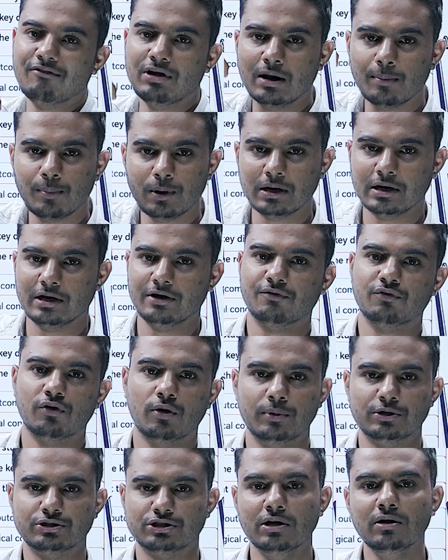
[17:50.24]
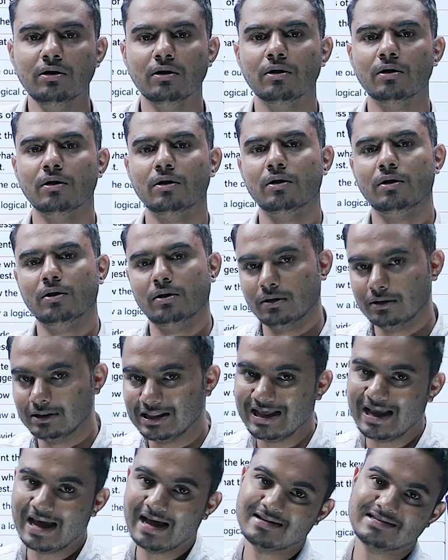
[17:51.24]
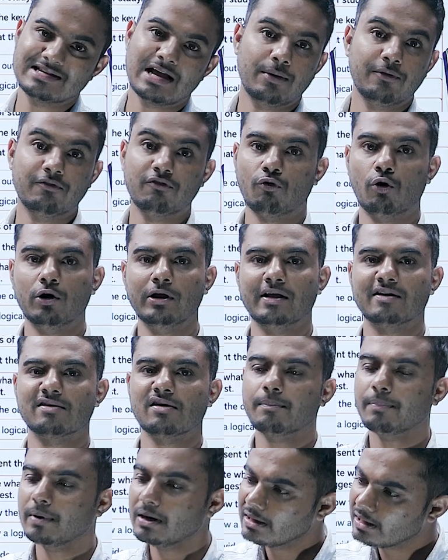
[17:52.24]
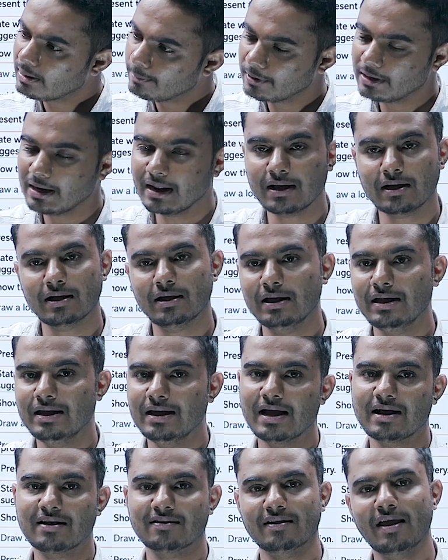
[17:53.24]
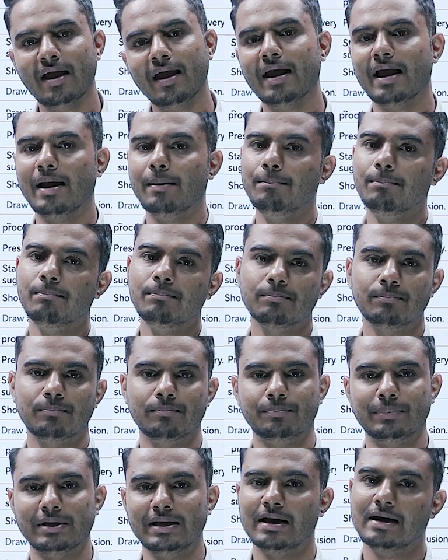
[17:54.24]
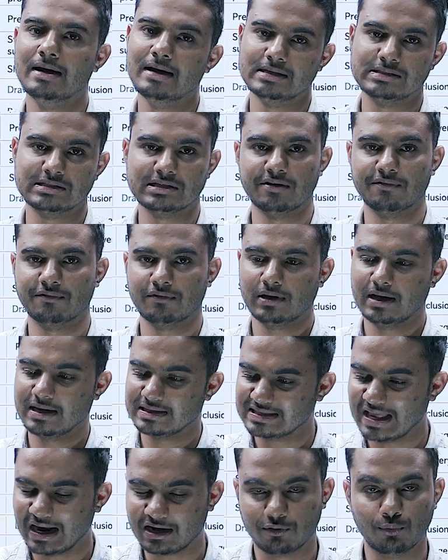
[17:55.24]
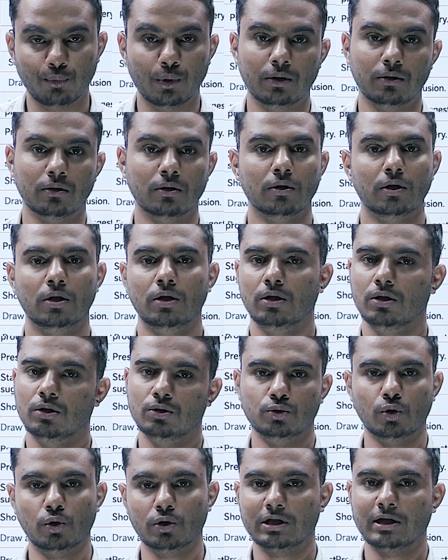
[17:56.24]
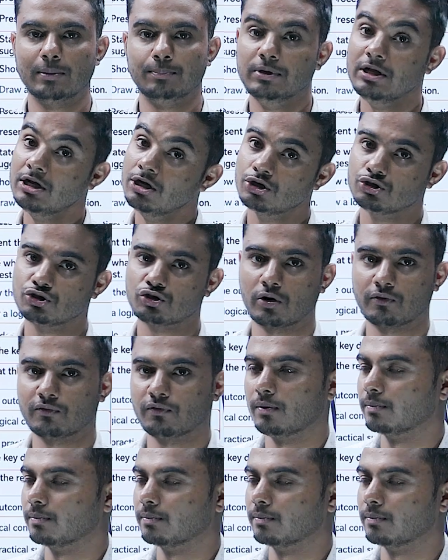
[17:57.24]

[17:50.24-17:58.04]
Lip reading: available information. If you want example, keep it like EXAMPLE itself. Exact word. Don't keep the short